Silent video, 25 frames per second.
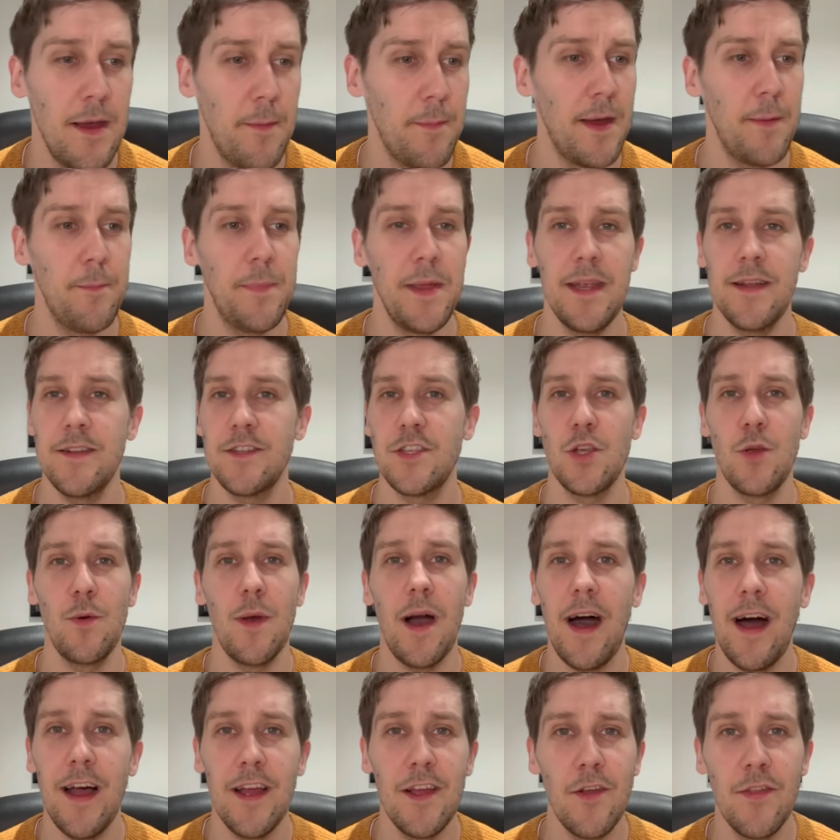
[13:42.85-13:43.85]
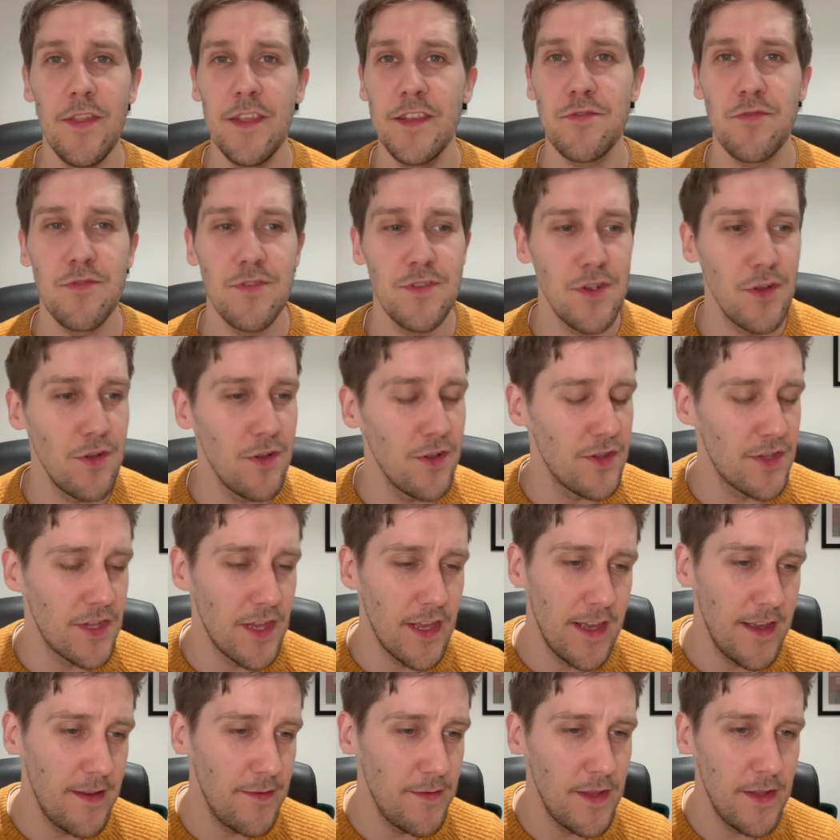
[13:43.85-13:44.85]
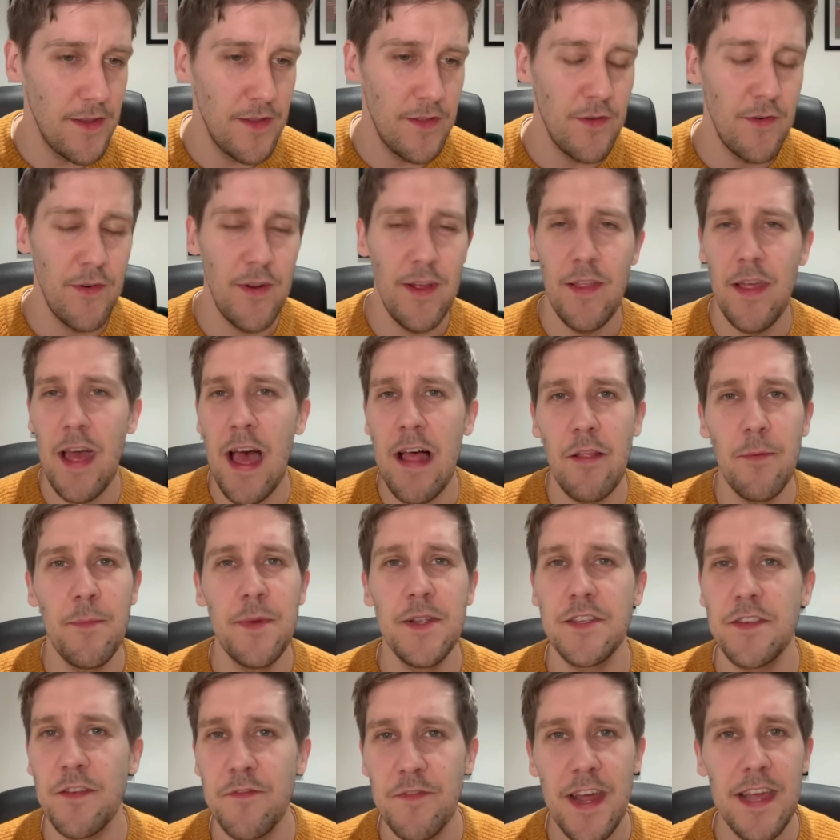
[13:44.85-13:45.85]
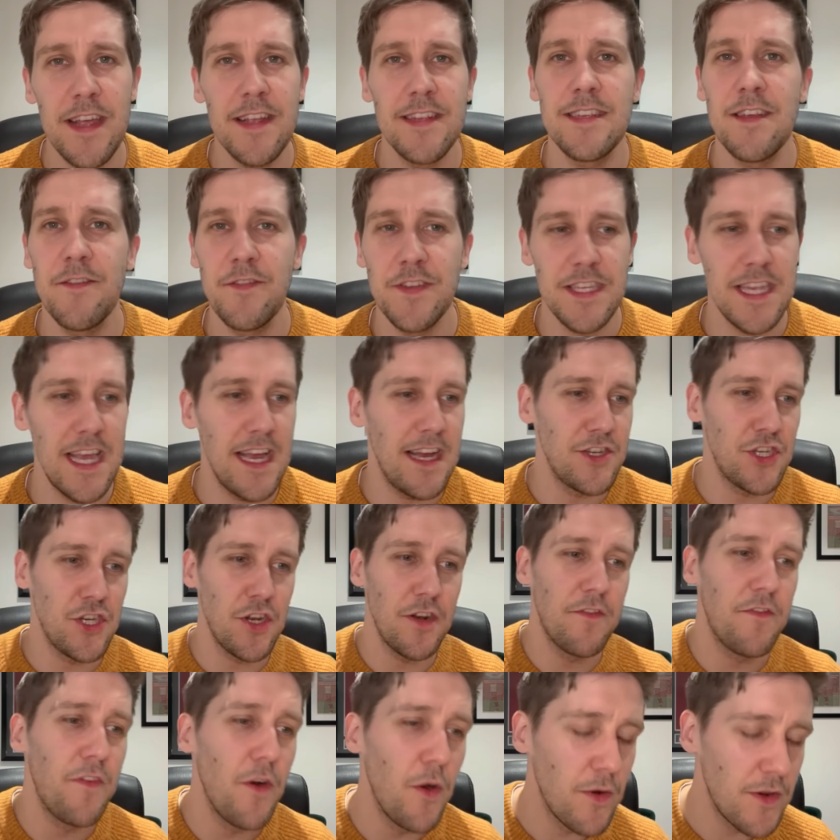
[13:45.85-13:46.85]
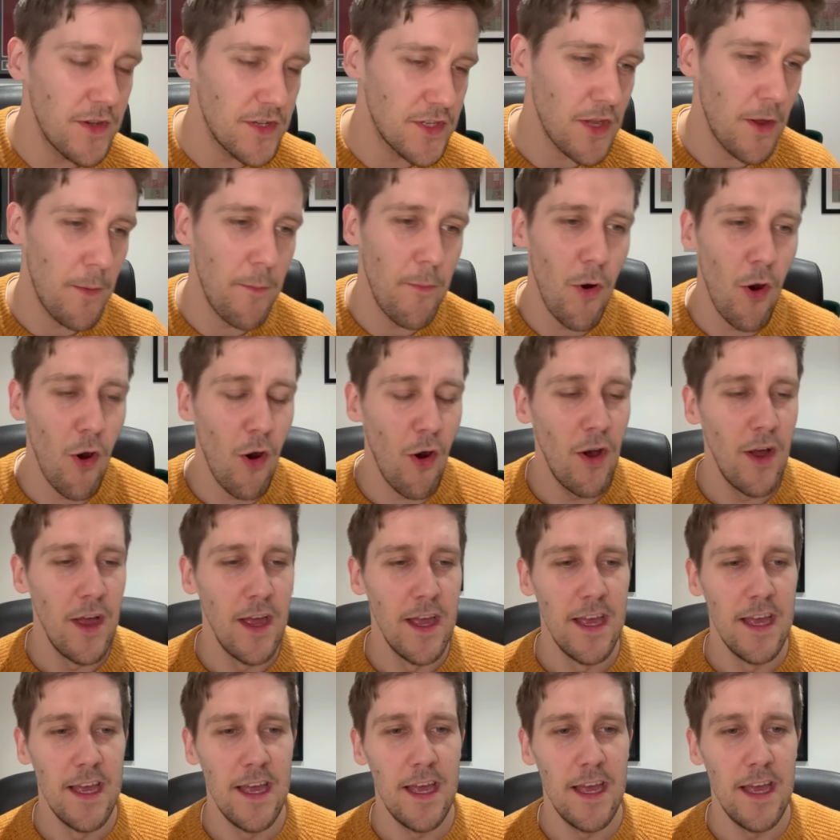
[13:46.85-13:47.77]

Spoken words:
Am I being too high on this result? There are elements of negativity I should have focused on more,